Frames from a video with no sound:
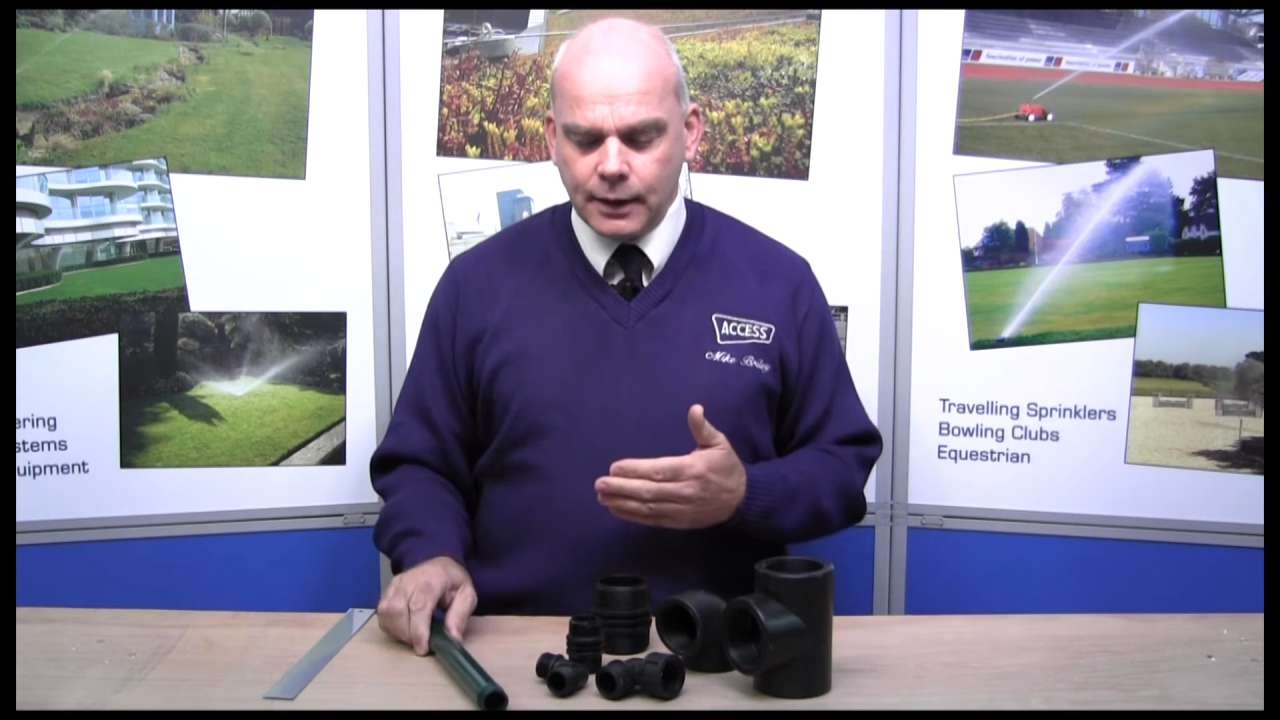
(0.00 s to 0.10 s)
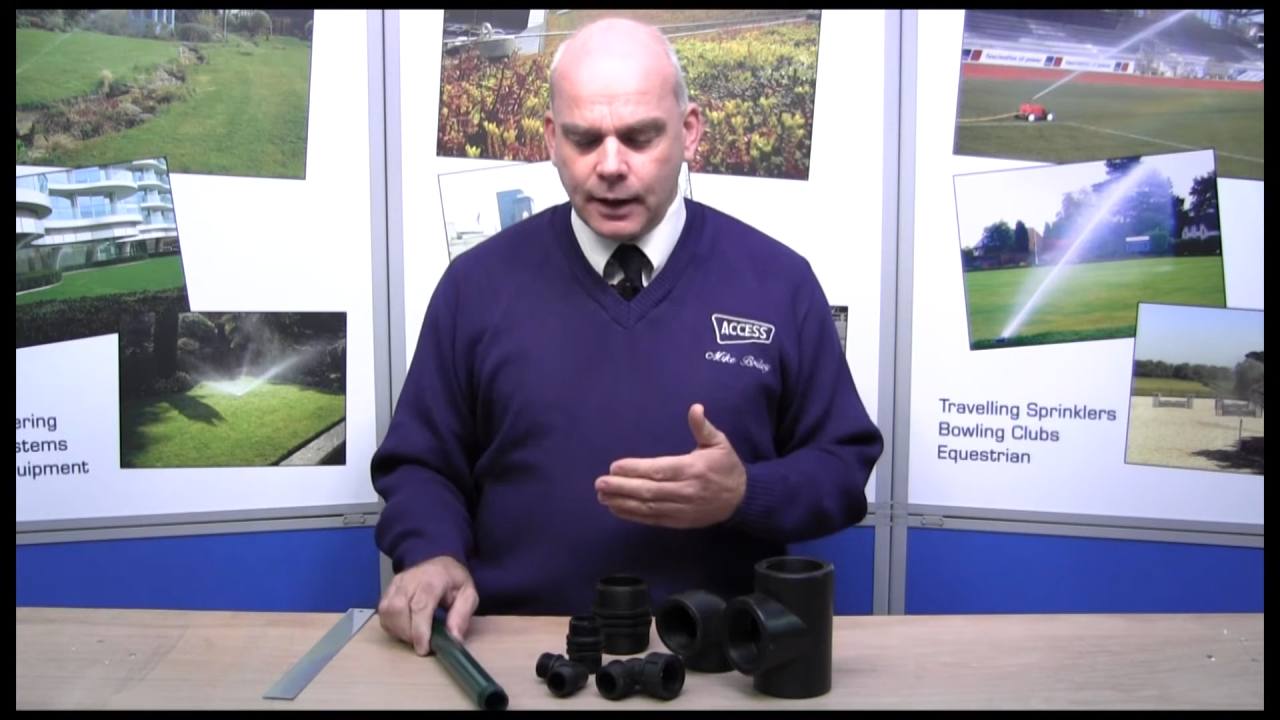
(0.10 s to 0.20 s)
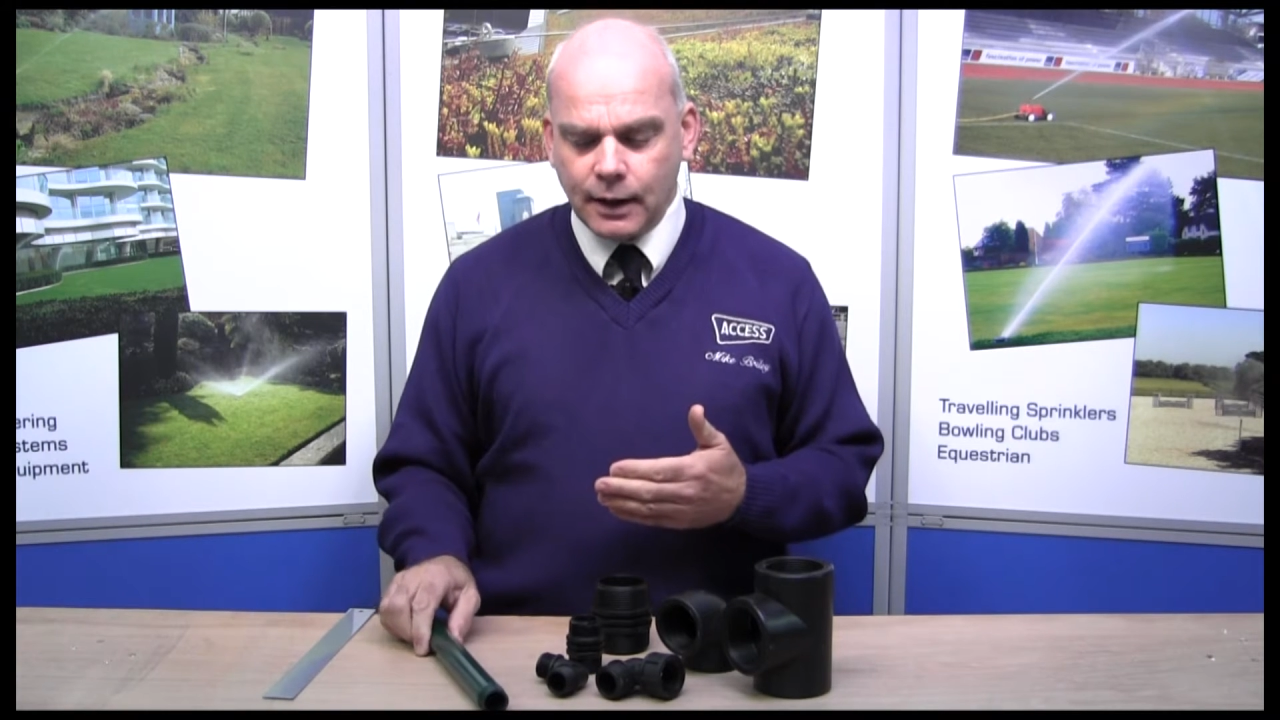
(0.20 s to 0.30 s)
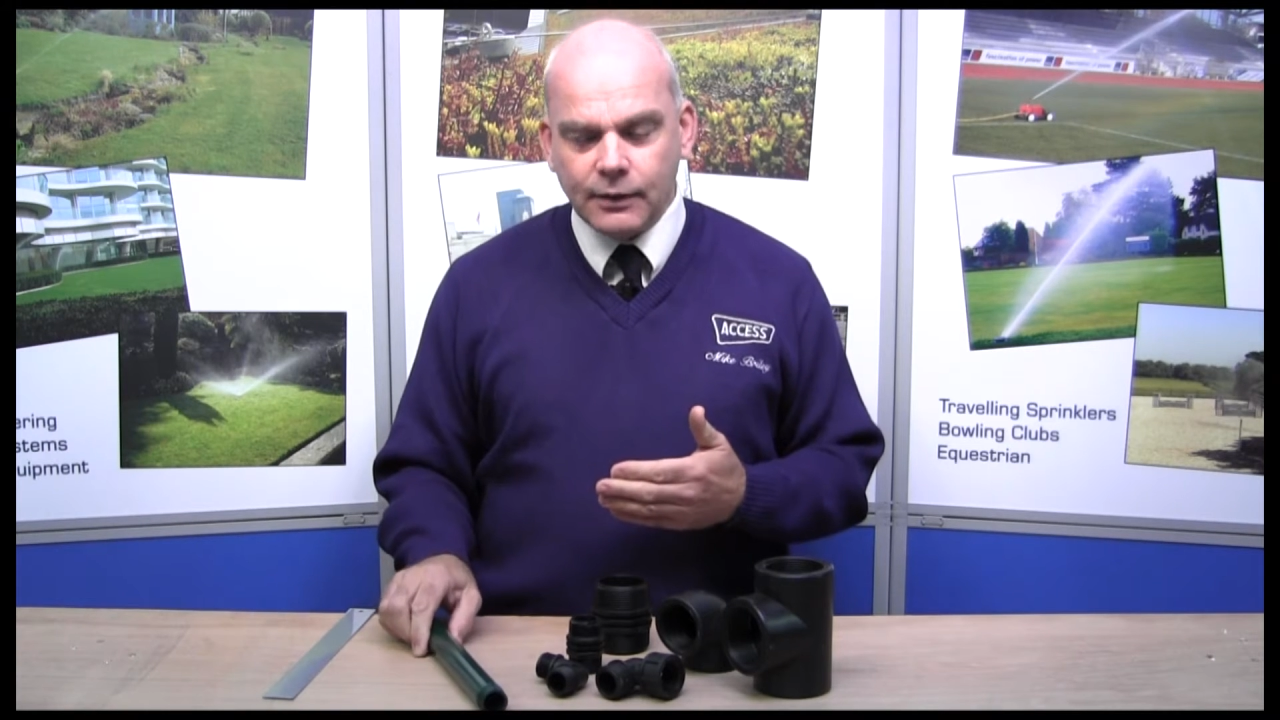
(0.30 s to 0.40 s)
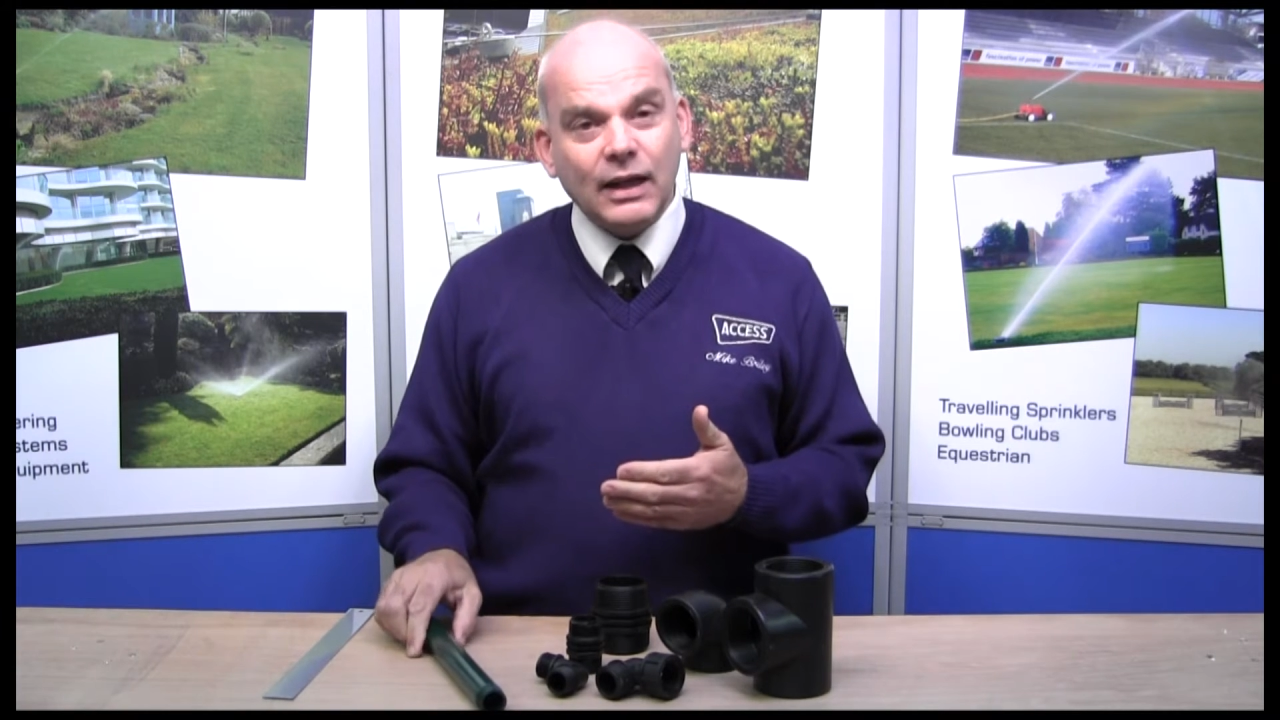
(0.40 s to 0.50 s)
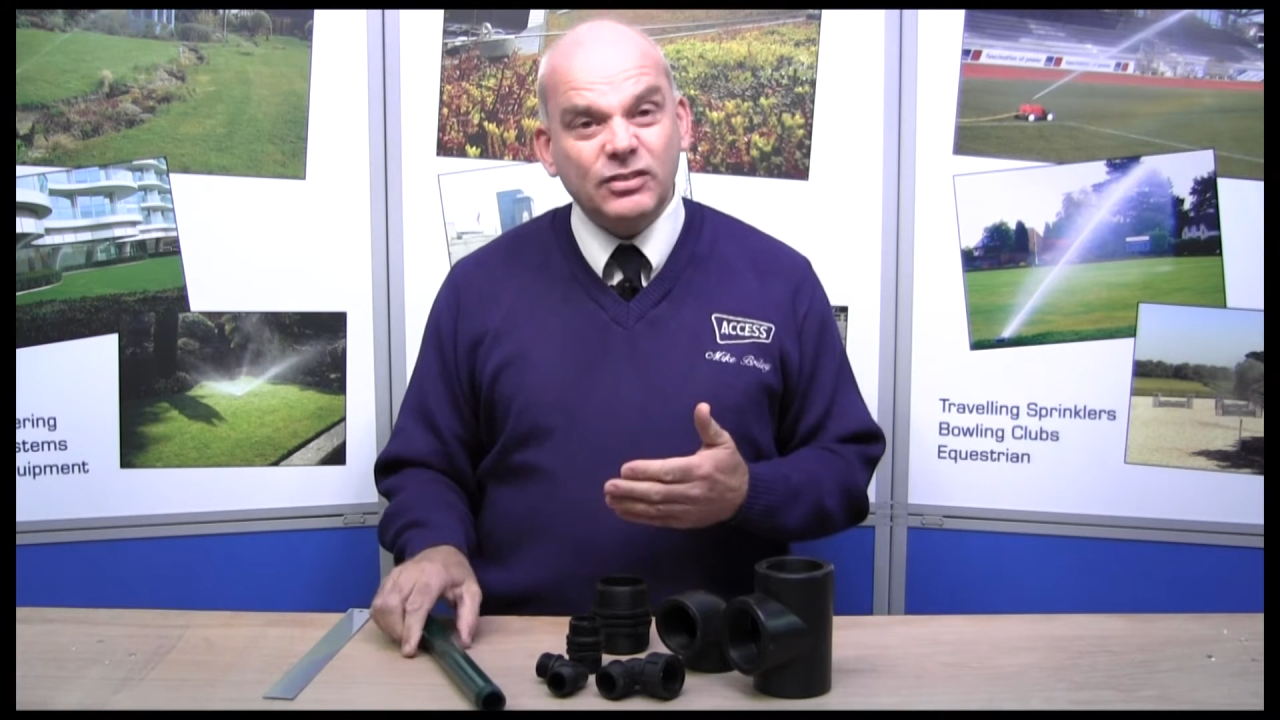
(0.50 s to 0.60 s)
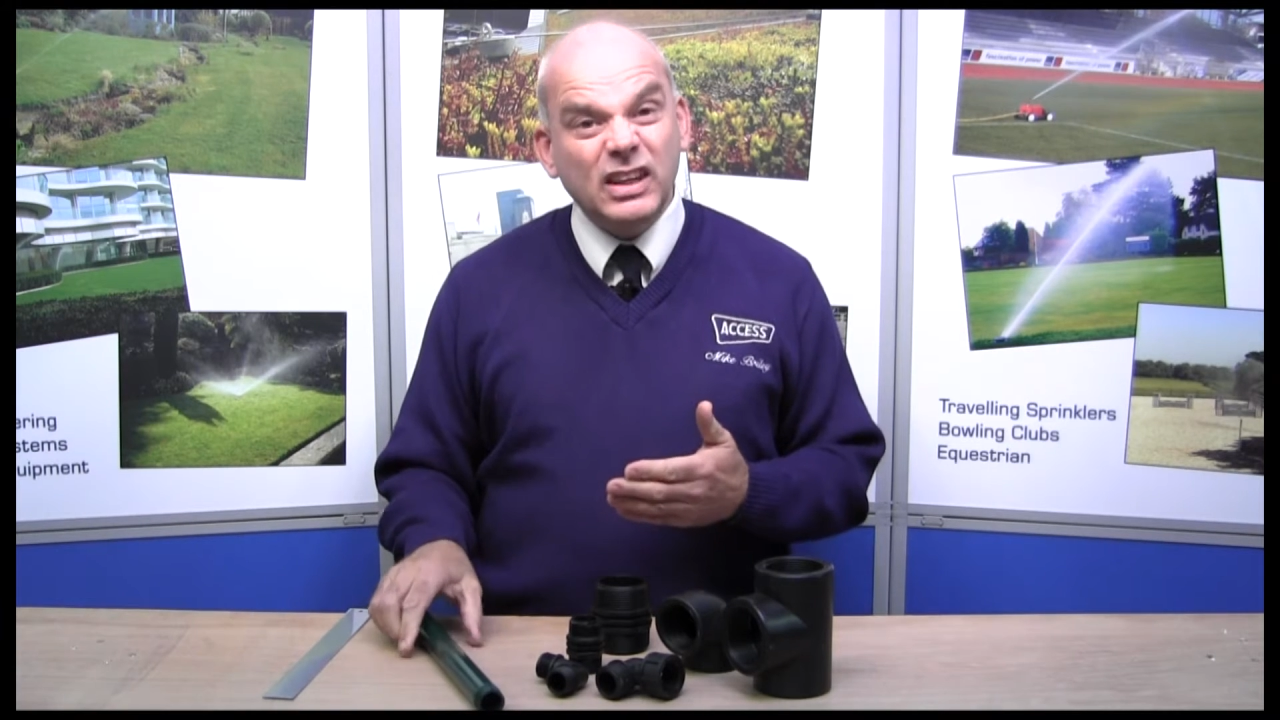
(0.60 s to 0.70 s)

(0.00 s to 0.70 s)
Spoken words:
that's